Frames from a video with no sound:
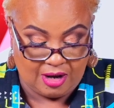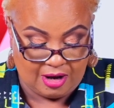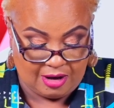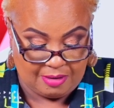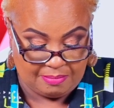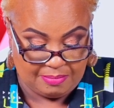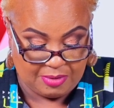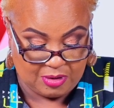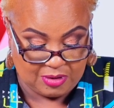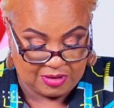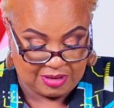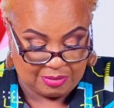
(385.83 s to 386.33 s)

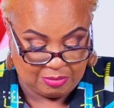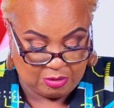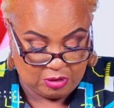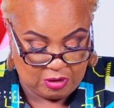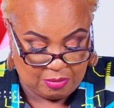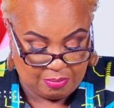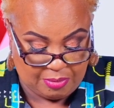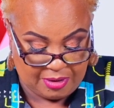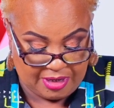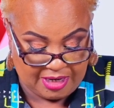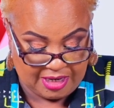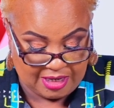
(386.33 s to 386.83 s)
because I'm going to
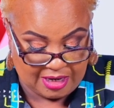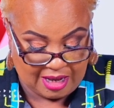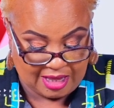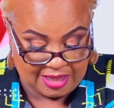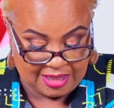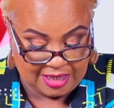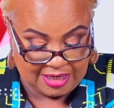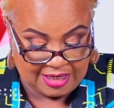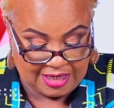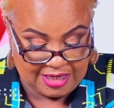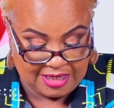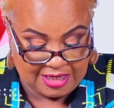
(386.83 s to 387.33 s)
bring in
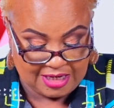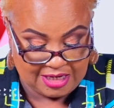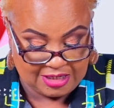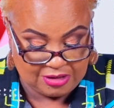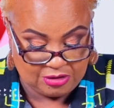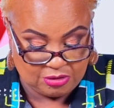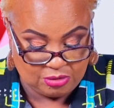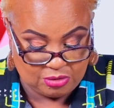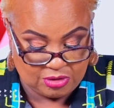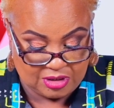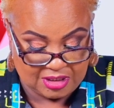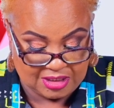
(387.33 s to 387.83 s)
other leaders
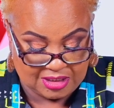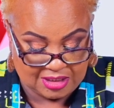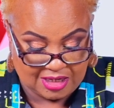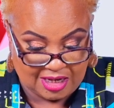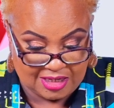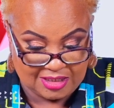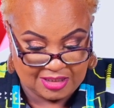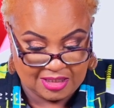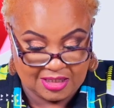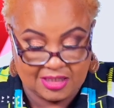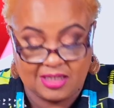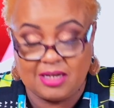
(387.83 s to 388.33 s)
to
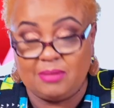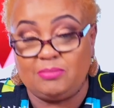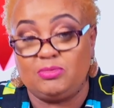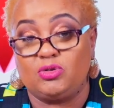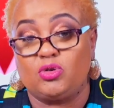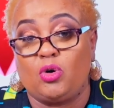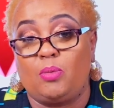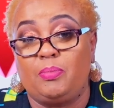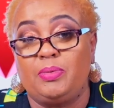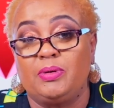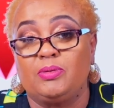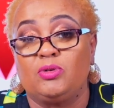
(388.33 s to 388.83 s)
discuss the same
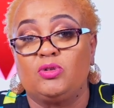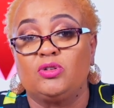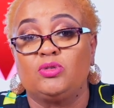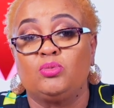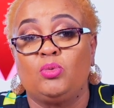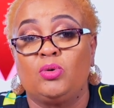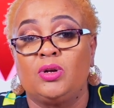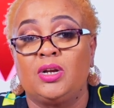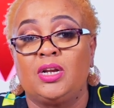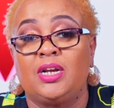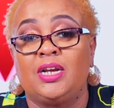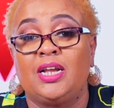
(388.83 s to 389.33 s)
topic because we
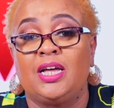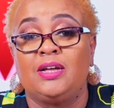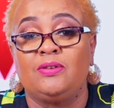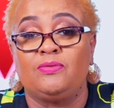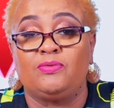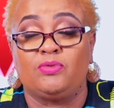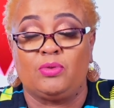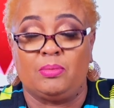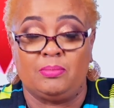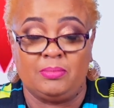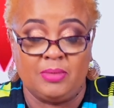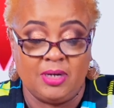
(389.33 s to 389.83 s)
want to learn
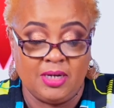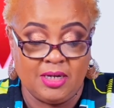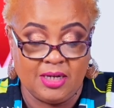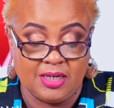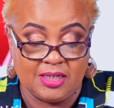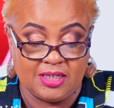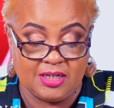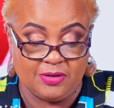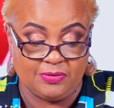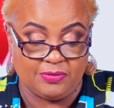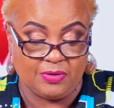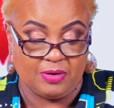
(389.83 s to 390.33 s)
from
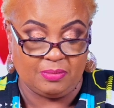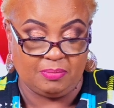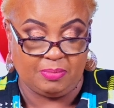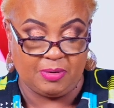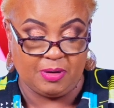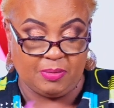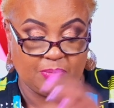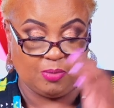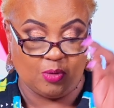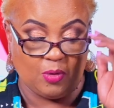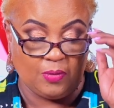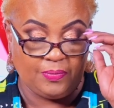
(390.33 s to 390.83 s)
different
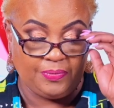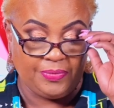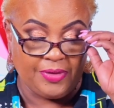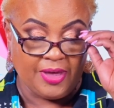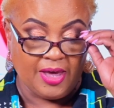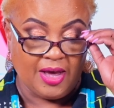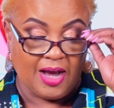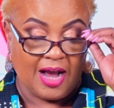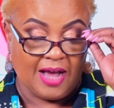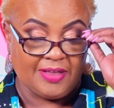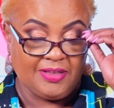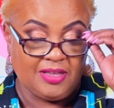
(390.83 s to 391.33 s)
people.
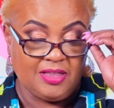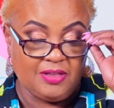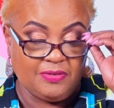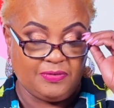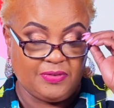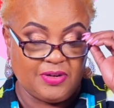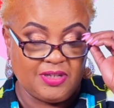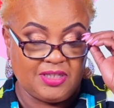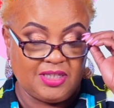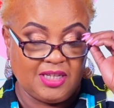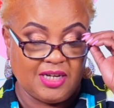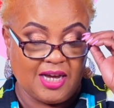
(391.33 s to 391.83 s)
I think the
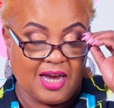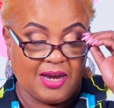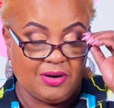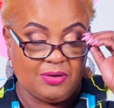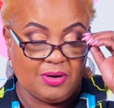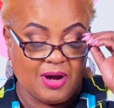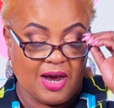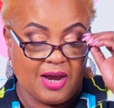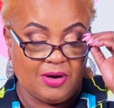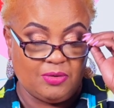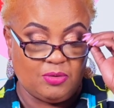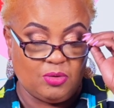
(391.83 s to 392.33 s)
first thing
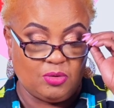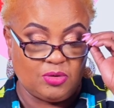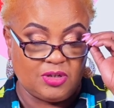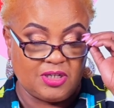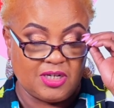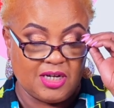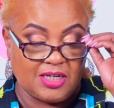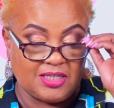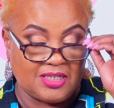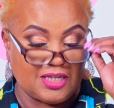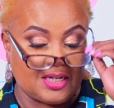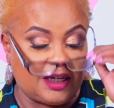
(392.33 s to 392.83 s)
I wrote
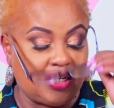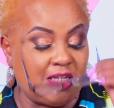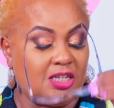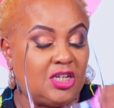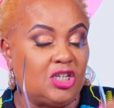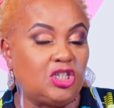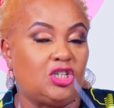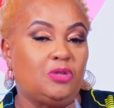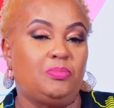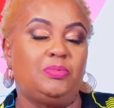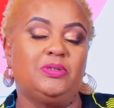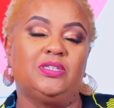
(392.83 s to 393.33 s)
here is that
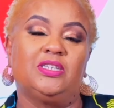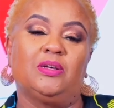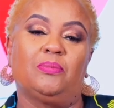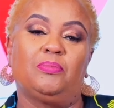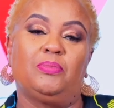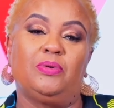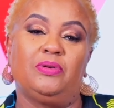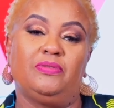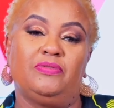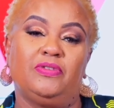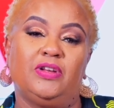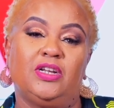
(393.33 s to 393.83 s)
leadership is a
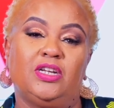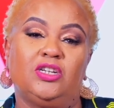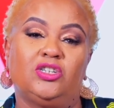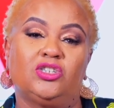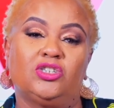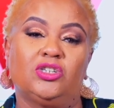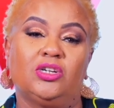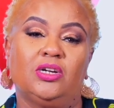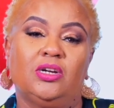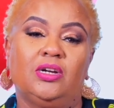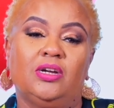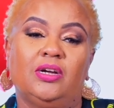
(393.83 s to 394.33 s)

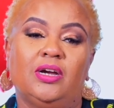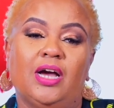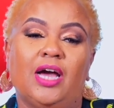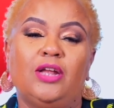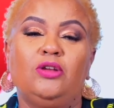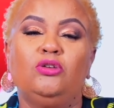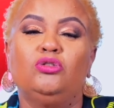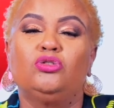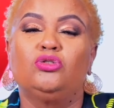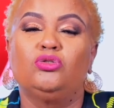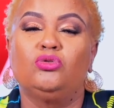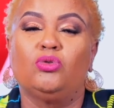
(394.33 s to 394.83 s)
privilege. And
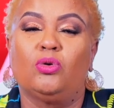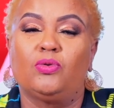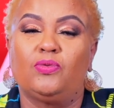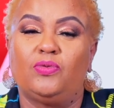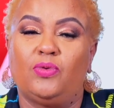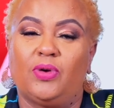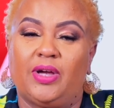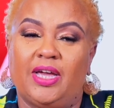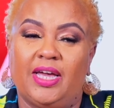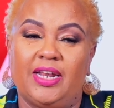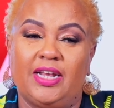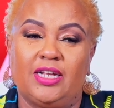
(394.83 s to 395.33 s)
you should not
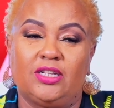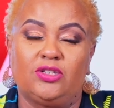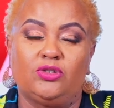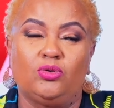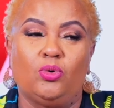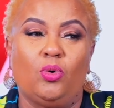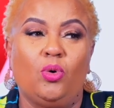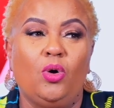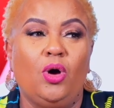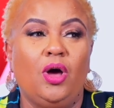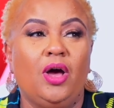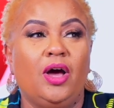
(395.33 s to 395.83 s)
forget it.
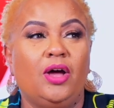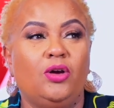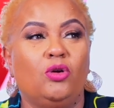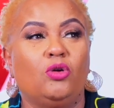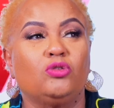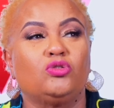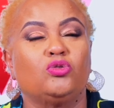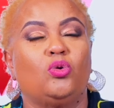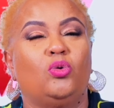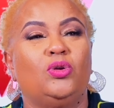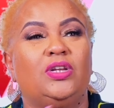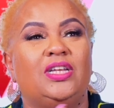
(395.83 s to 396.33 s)
So
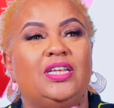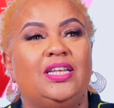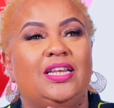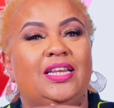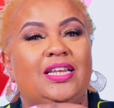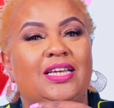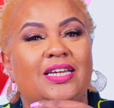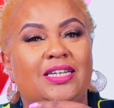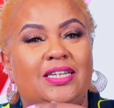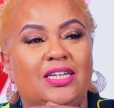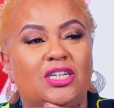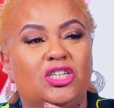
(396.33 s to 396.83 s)
not only
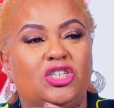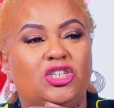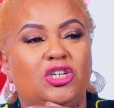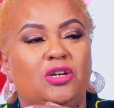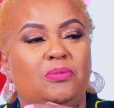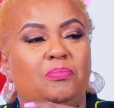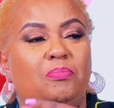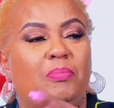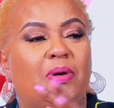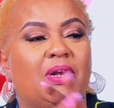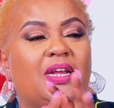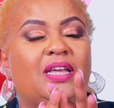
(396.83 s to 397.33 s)

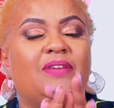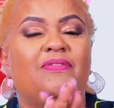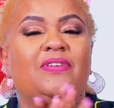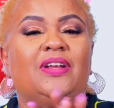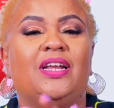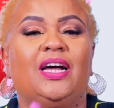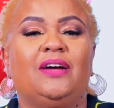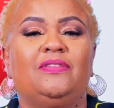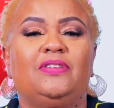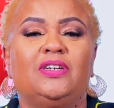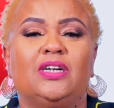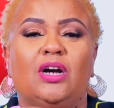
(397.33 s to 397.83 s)
leadership, but even
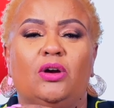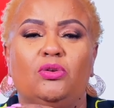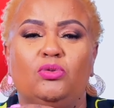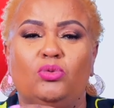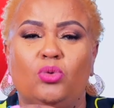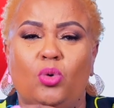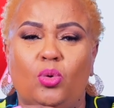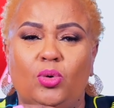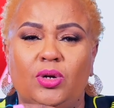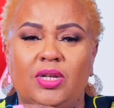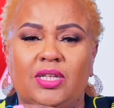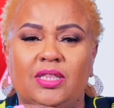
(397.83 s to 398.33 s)
having a
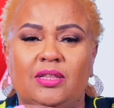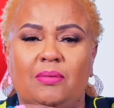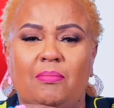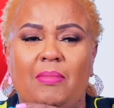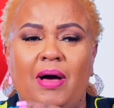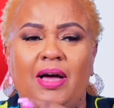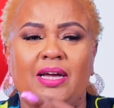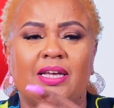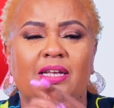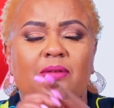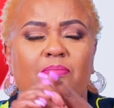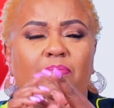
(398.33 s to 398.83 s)
role in the
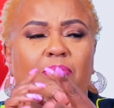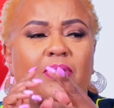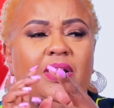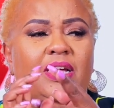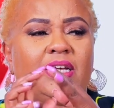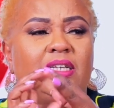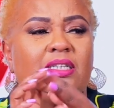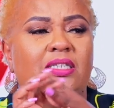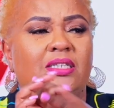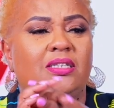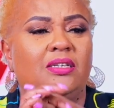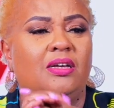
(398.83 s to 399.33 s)

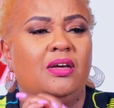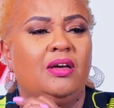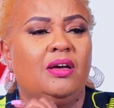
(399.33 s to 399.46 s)
marketplace,